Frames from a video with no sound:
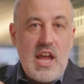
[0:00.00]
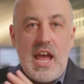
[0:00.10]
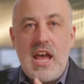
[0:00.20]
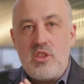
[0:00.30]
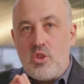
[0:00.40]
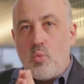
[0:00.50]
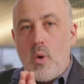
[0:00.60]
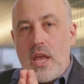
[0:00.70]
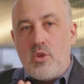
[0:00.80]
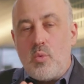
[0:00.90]
and the
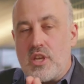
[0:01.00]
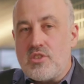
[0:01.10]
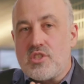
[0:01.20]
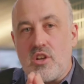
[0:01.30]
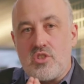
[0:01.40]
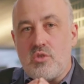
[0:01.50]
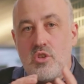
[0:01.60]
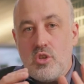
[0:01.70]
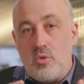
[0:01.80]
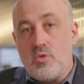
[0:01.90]
way that we can start to
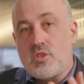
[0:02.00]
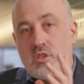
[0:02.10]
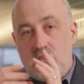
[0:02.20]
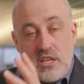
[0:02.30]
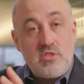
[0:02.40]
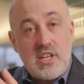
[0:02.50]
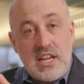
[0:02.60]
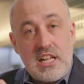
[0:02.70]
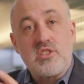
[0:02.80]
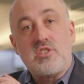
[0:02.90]
use data and
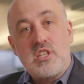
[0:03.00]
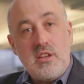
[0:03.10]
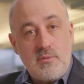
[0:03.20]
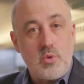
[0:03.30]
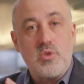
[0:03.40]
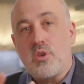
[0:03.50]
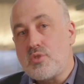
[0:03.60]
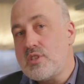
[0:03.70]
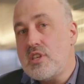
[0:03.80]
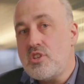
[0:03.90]
analysis to influence those
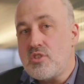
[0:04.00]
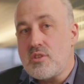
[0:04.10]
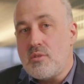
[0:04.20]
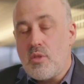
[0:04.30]
decisions.